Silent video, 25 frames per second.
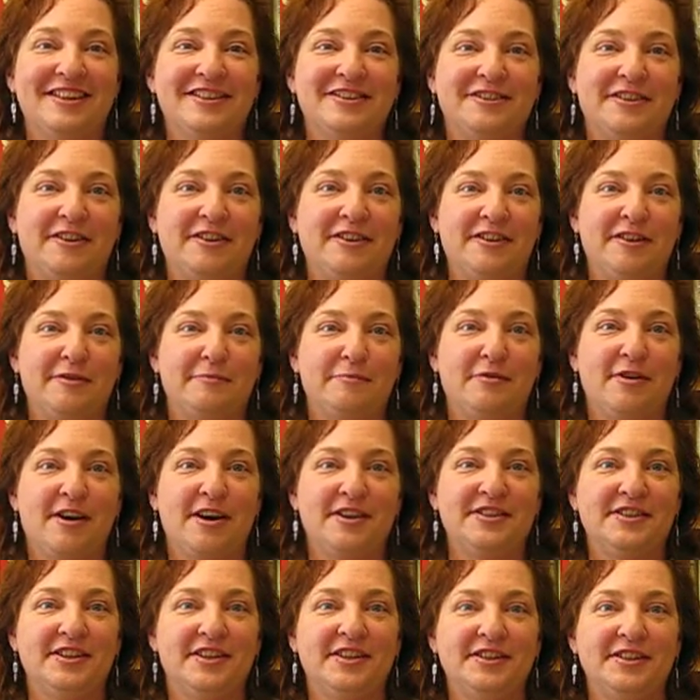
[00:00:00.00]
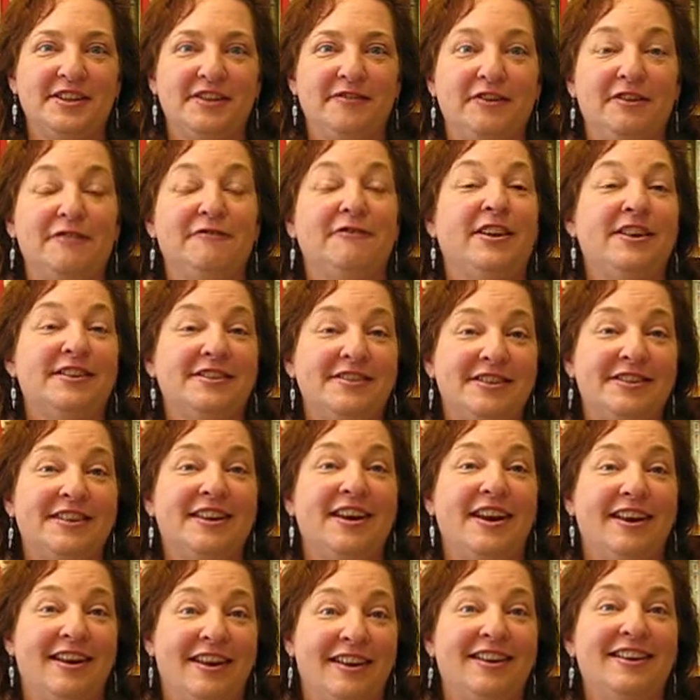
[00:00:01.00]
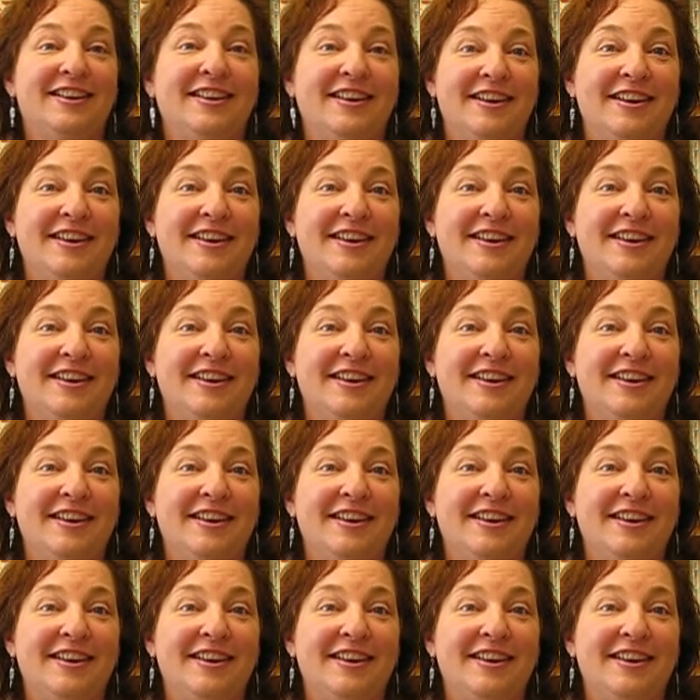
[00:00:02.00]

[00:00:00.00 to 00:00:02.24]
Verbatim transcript: started the process of investigating